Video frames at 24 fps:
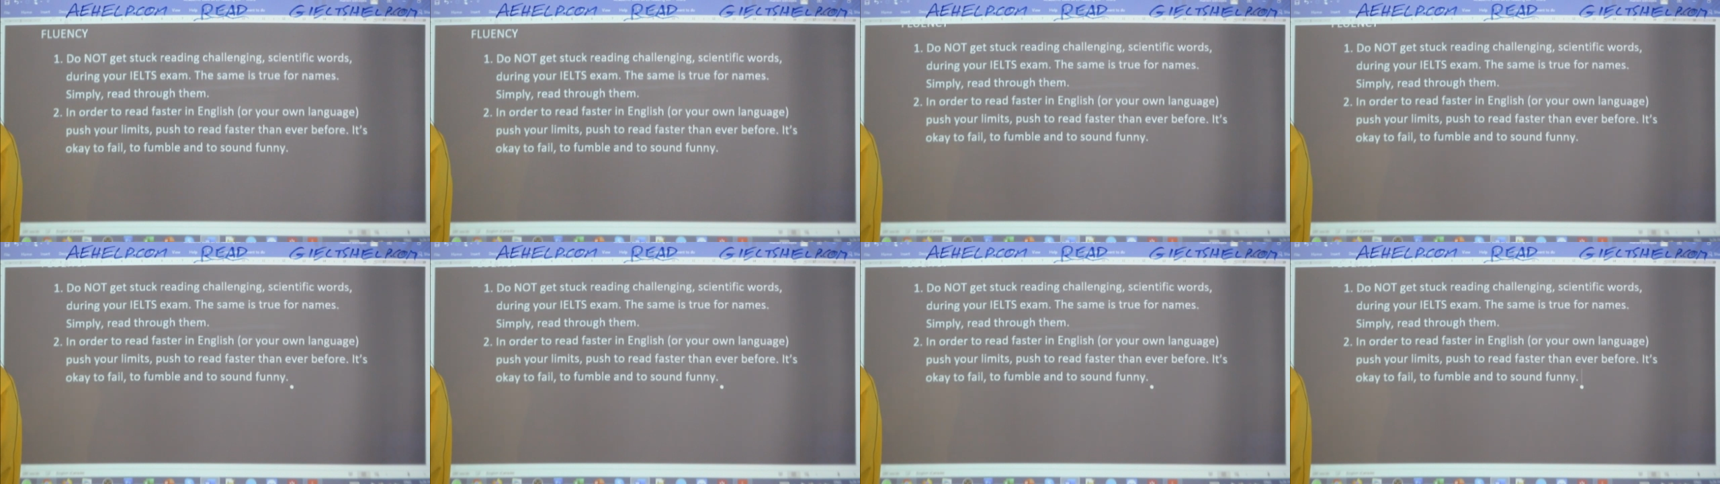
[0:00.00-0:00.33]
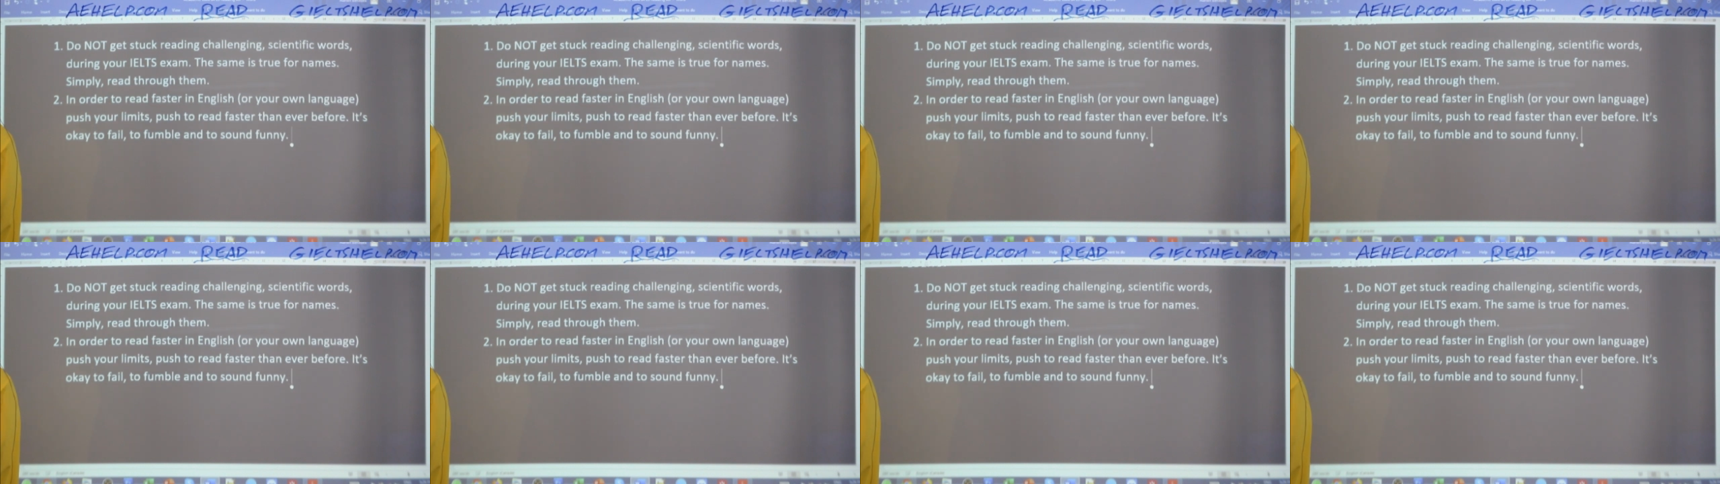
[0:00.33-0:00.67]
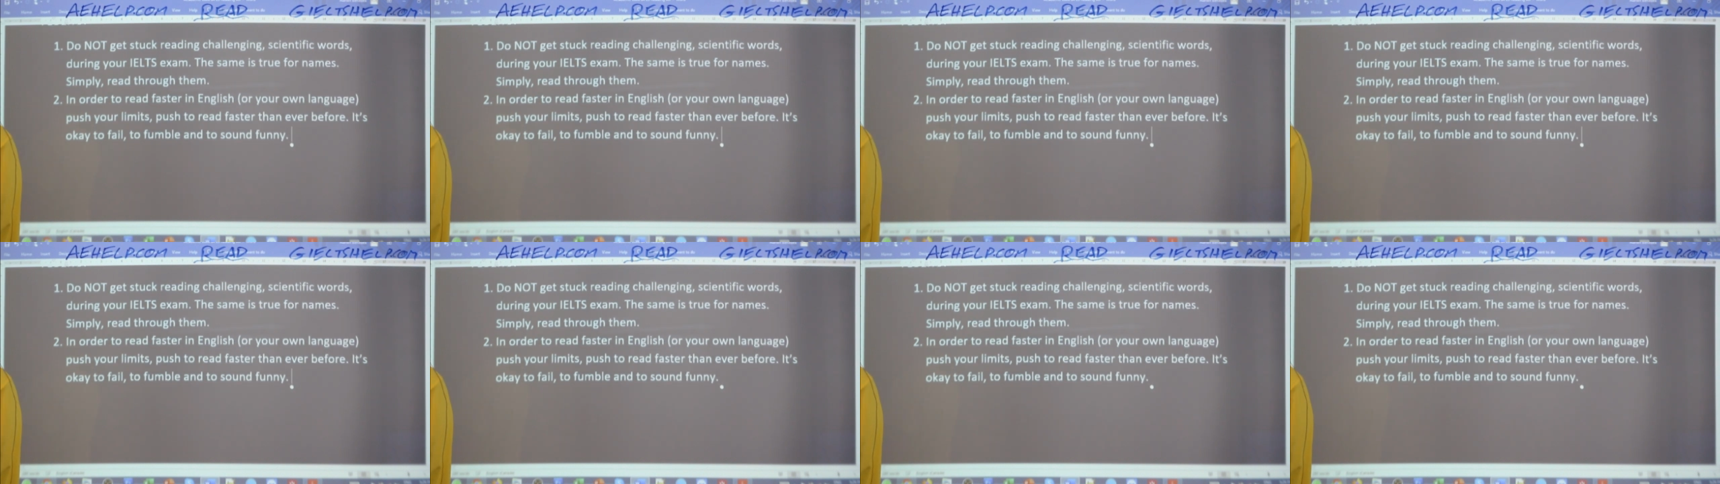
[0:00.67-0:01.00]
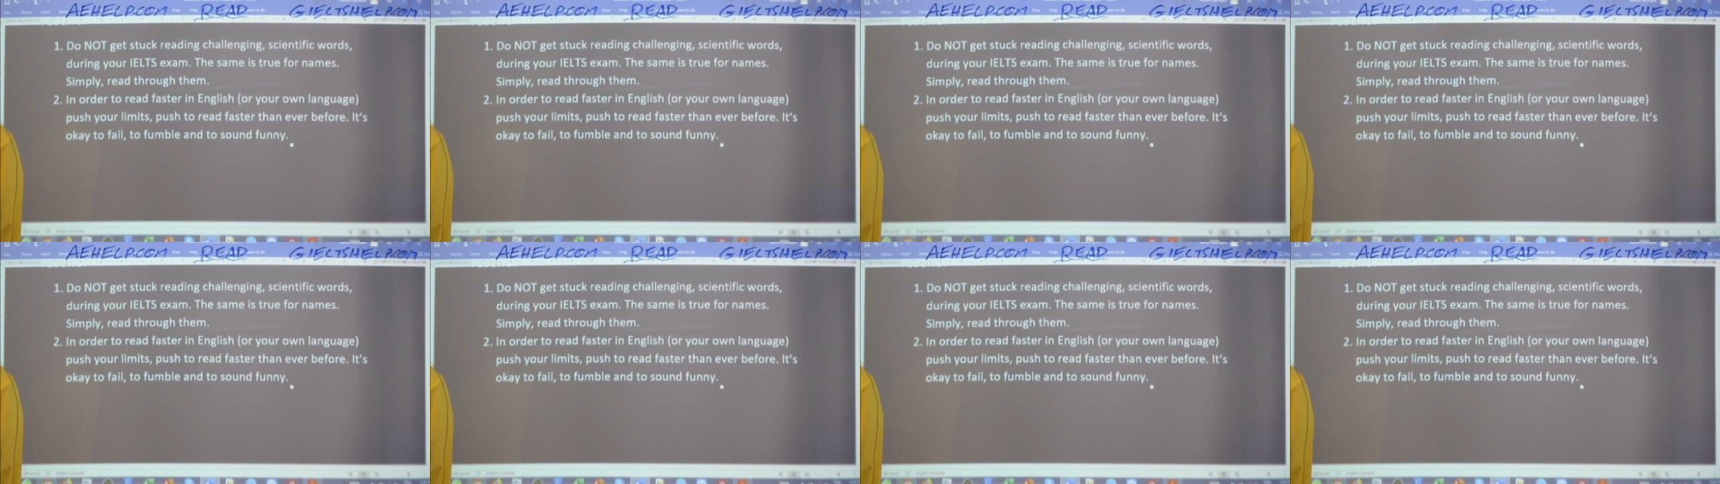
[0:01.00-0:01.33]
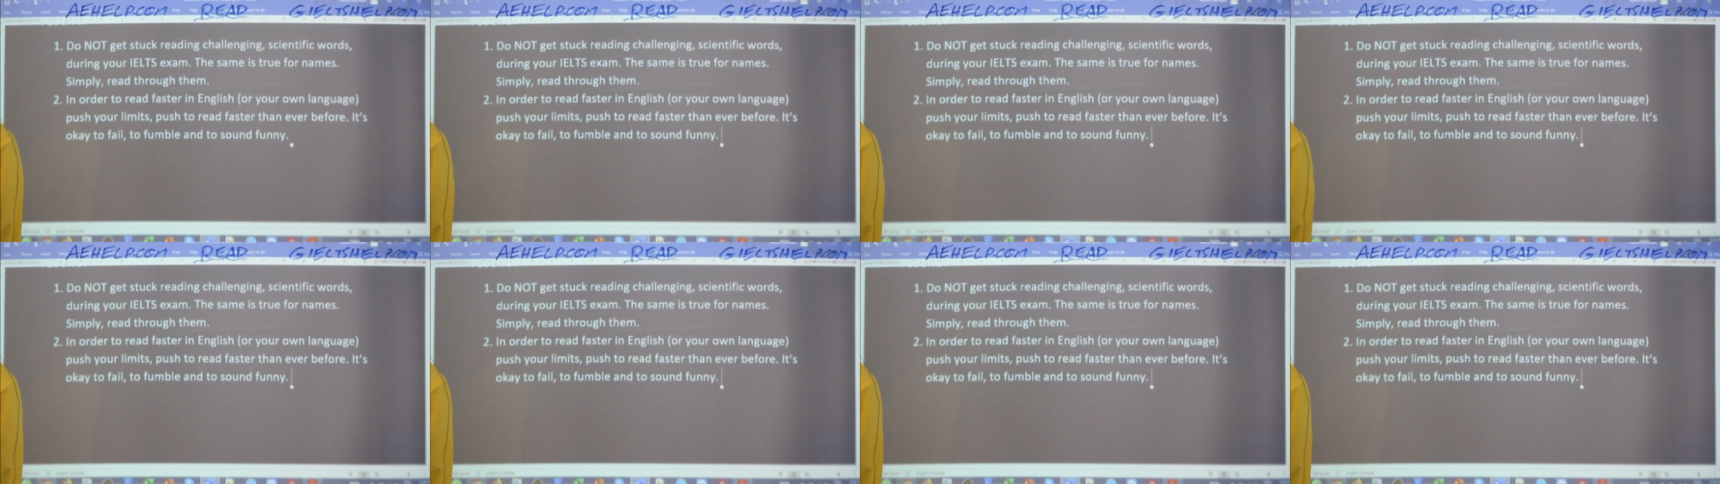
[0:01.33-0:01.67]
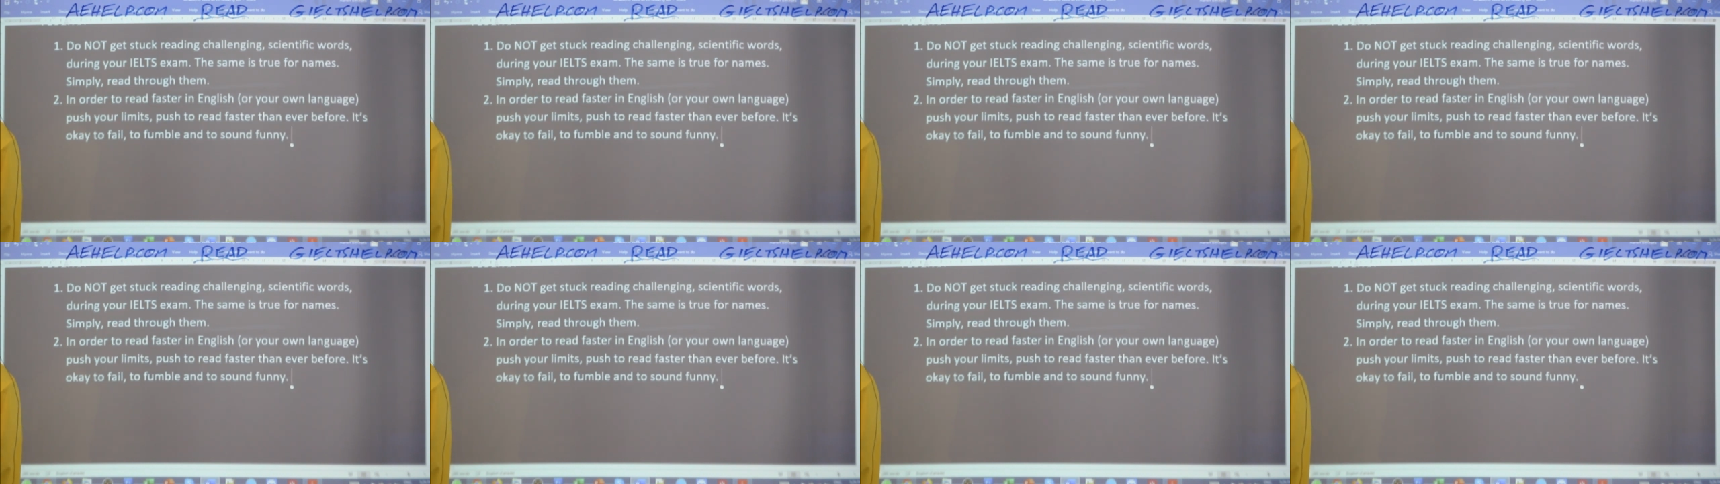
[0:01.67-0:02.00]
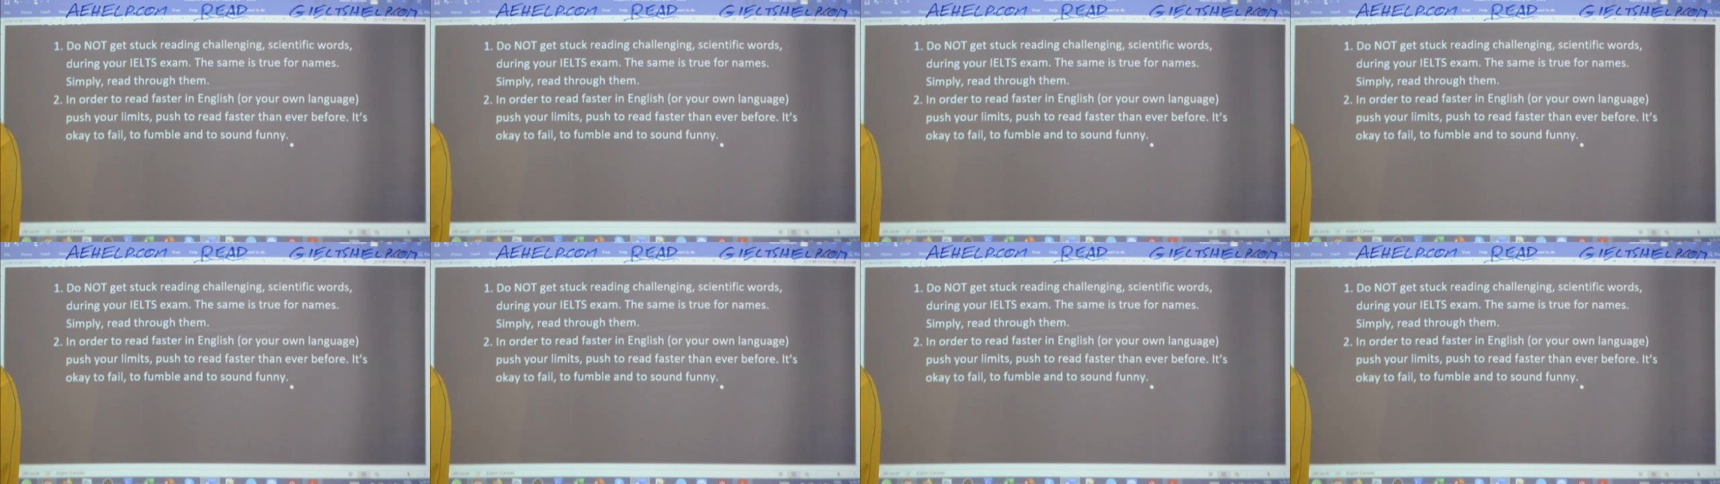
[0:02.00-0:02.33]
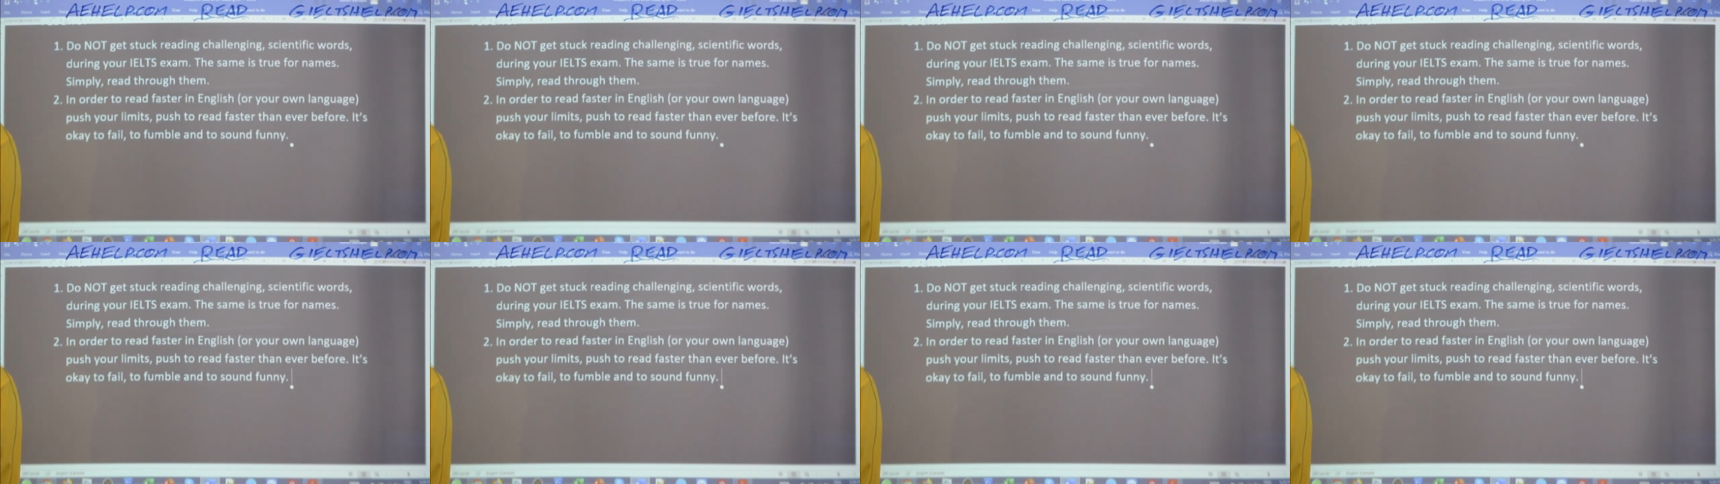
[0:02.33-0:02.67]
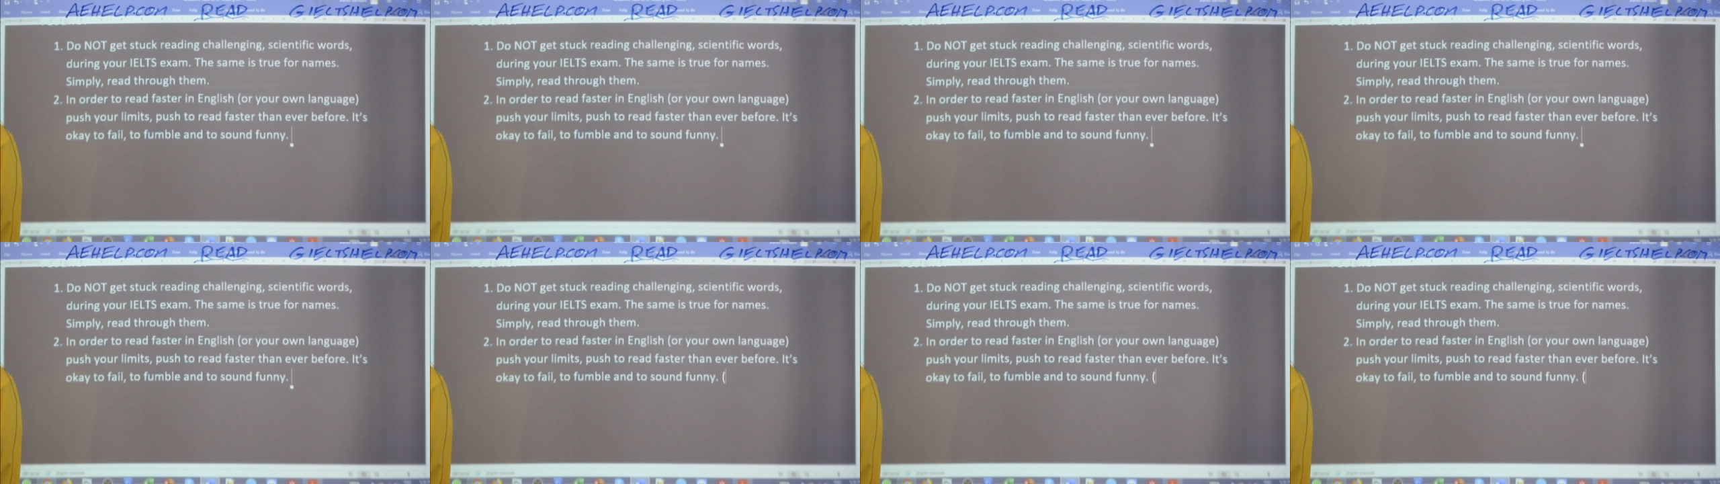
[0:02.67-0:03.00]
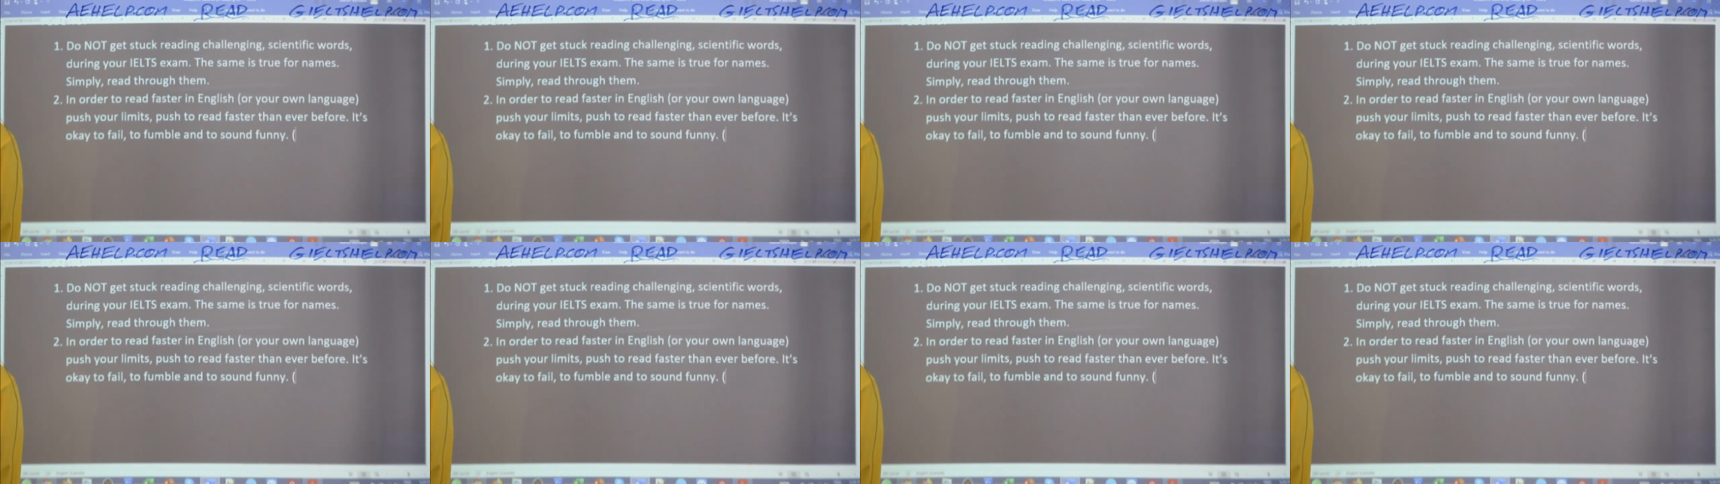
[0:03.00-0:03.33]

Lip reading: Nobody's mouth can be seen.